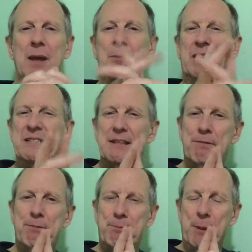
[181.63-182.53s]
because
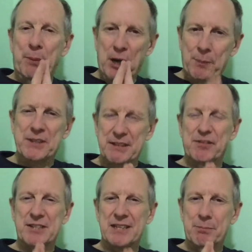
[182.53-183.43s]
the purpose of
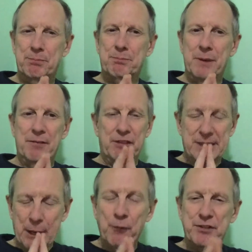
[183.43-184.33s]
the
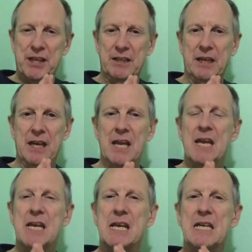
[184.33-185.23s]
self-study
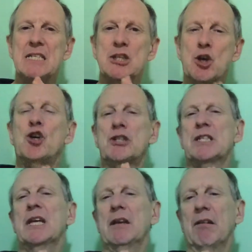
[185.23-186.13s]
is not
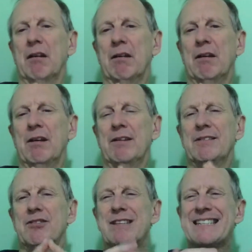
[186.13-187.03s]
singular.
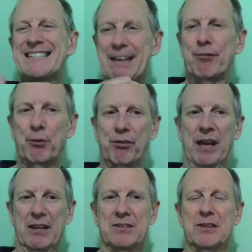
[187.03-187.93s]
There are several
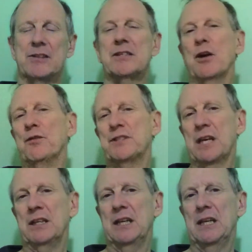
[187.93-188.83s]
things that the
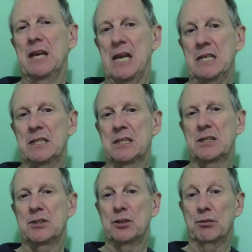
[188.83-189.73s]
self-study needs
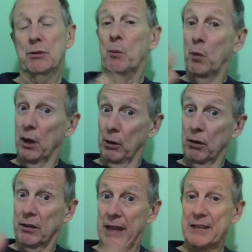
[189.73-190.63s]
to do, and we'll
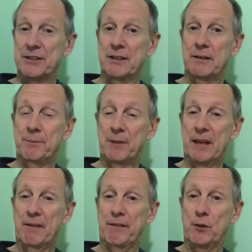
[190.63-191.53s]
look at that
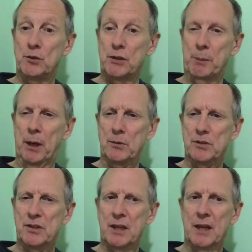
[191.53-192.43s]
in a future post.